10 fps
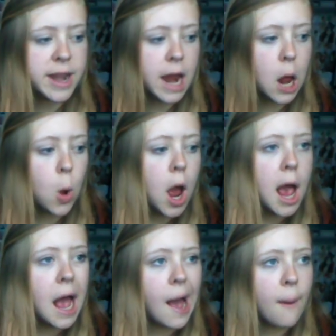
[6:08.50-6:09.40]
now.
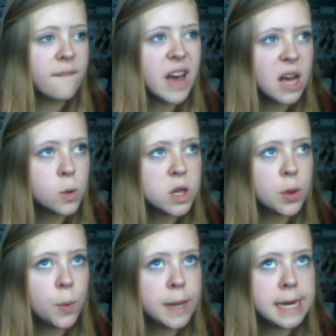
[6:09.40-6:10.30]
However,
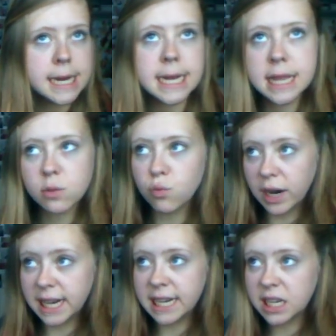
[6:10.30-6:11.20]
outside it's
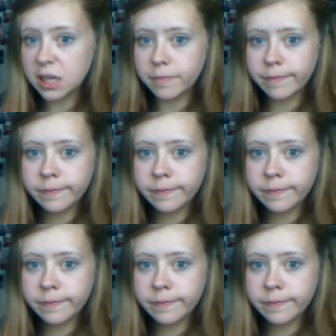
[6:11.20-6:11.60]
raining.